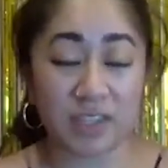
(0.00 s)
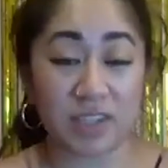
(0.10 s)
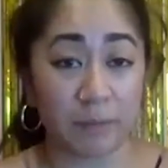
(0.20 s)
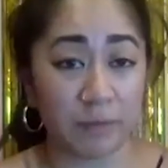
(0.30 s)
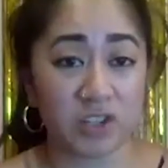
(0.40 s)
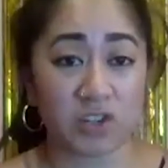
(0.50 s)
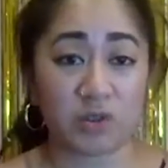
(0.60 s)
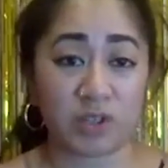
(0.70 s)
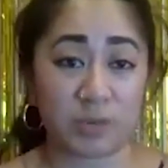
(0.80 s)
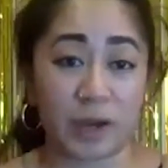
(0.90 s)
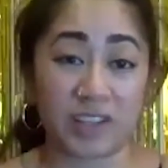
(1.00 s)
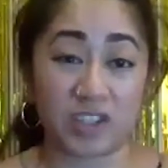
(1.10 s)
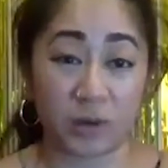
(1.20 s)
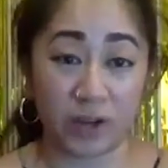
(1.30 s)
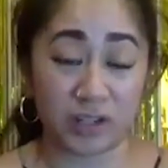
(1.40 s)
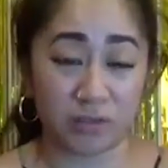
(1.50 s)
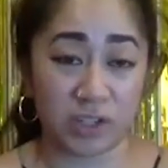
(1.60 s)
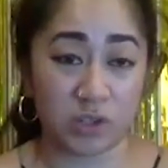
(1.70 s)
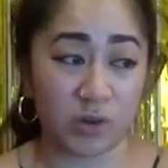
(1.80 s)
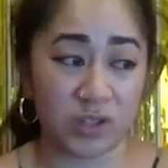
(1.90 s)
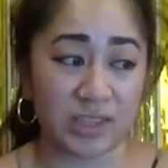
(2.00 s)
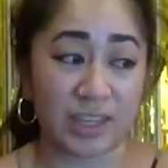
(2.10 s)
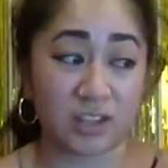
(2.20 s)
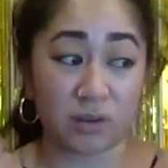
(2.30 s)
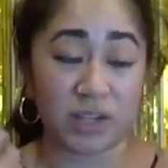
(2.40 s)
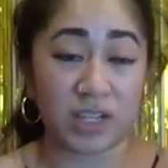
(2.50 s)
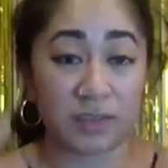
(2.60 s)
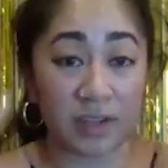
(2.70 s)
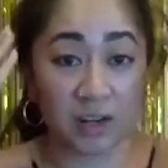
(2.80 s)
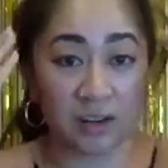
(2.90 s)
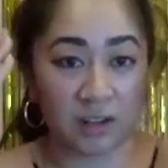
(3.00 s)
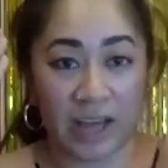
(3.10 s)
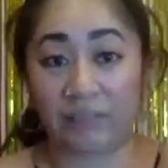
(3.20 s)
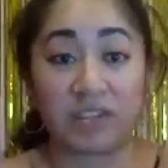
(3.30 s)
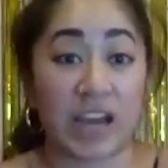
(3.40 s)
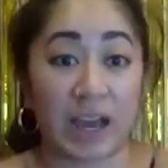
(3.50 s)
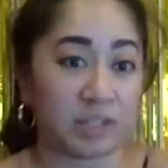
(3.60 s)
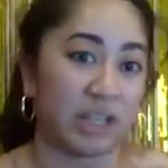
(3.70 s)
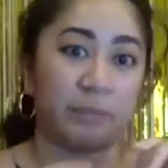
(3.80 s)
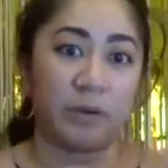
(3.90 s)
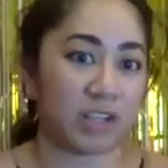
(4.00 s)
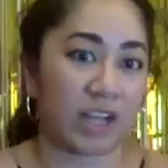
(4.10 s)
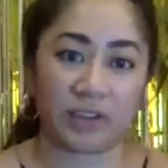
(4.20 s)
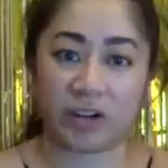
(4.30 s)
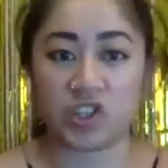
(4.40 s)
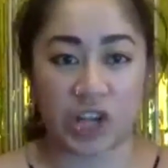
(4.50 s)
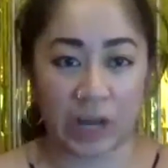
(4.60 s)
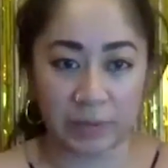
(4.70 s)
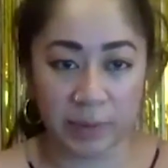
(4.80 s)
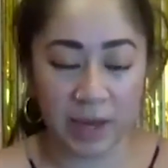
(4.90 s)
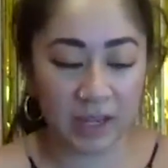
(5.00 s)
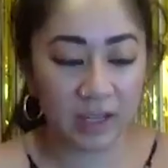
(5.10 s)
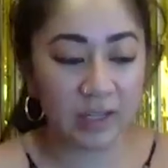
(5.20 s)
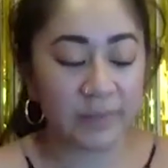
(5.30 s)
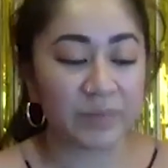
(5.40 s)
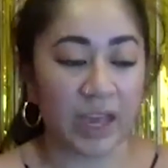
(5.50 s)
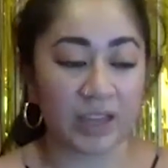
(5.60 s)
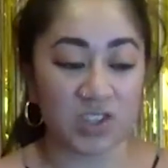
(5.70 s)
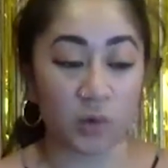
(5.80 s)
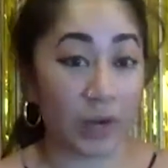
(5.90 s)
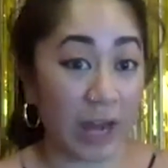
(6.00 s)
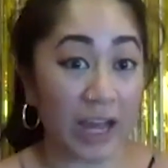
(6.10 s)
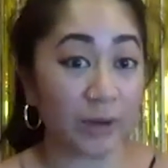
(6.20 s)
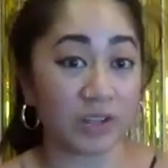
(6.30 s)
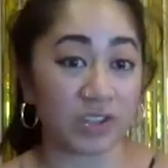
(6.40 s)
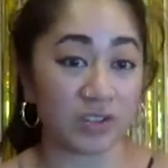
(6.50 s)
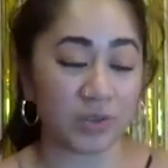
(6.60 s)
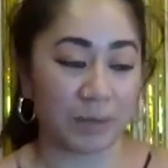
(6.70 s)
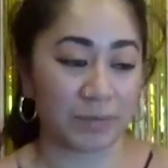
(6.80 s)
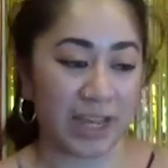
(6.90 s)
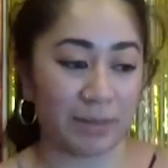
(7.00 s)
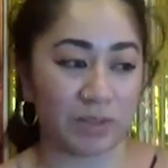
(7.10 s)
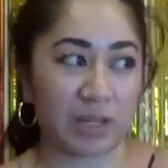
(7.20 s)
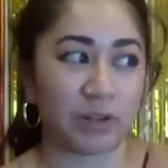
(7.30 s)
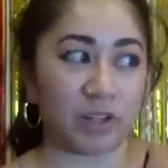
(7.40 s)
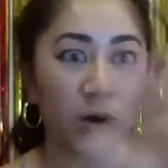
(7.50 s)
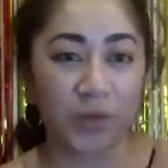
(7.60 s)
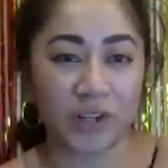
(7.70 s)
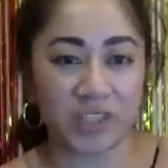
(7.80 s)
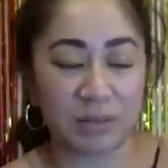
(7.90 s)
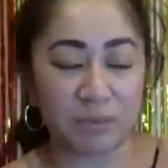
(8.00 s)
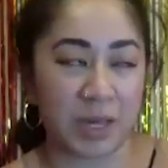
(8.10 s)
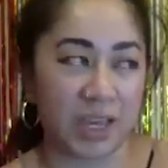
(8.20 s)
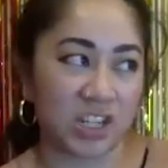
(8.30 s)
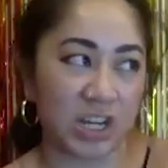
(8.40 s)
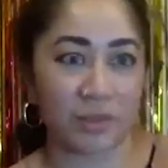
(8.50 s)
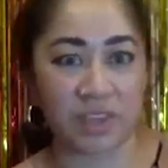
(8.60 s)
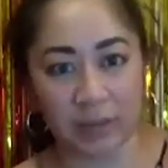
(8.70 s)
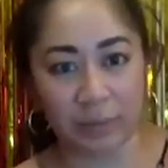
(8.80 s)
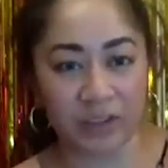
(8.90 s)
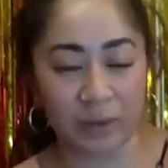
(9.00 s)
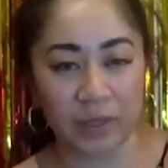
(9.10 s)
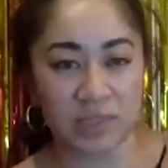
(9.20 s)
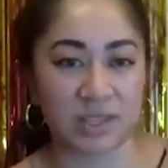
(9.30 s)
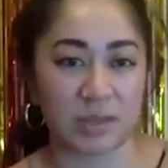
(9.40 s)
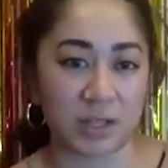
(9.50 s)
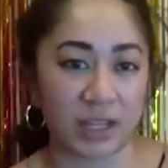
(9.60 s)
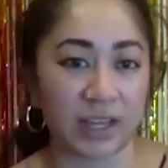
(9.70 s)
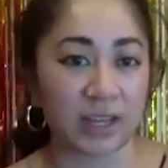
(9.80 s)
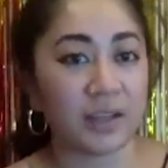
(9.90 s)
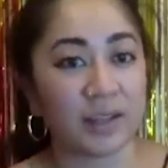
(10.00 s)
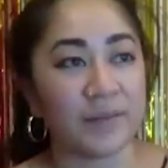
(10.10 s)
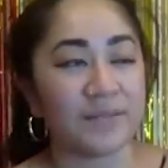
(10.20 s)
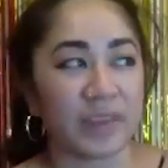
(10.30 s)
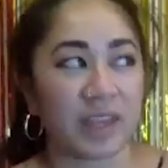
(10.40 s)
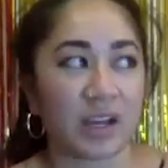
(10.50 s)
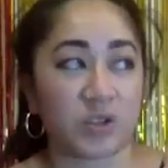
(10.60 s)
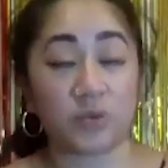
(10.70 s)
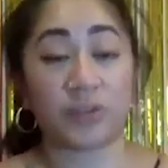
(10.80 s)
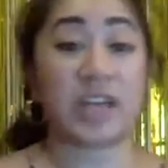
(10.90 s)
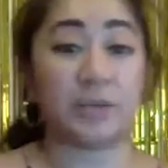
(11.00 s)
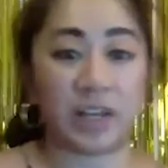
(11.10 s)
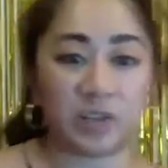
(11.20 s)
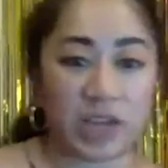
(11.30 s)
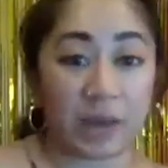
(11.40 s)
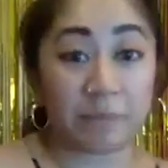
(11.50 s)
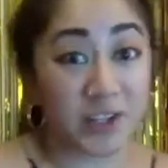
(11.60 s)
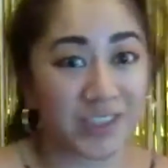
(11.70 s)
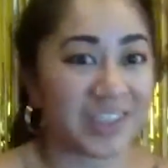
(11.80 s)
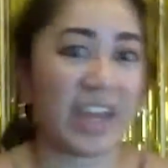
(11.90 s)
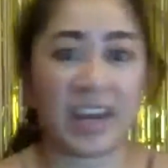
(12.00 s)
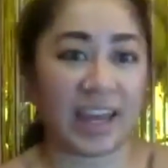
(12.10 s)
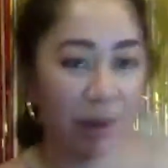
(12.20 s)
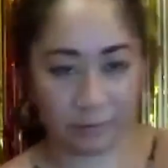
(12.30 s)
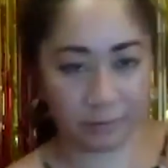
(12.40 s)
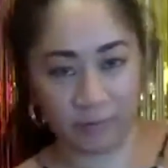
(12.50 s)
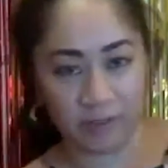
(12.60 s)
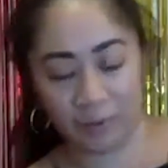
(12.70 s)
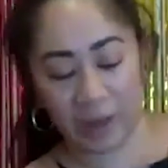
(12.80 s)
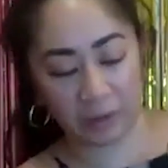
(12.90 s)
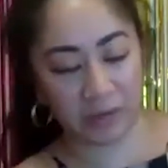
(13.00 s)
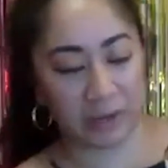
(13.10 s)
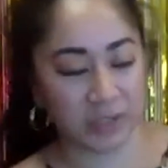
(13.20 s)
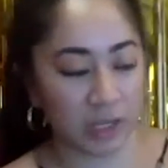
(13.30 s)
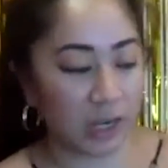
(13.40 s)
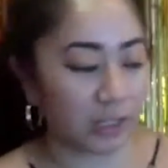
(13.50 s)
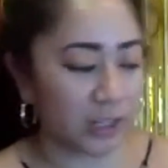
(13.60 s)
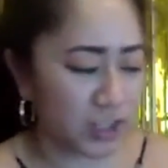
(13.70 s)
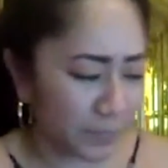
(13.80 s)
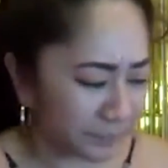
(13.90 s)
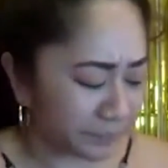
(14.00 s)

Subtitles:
these companies are so small and so under-resourced that they don't even have time to like put together a job spec. And so what I would do sometimes is I would go on their team page, I would think about their business and be like, so for example, I pitched this dating app, back when I was in college.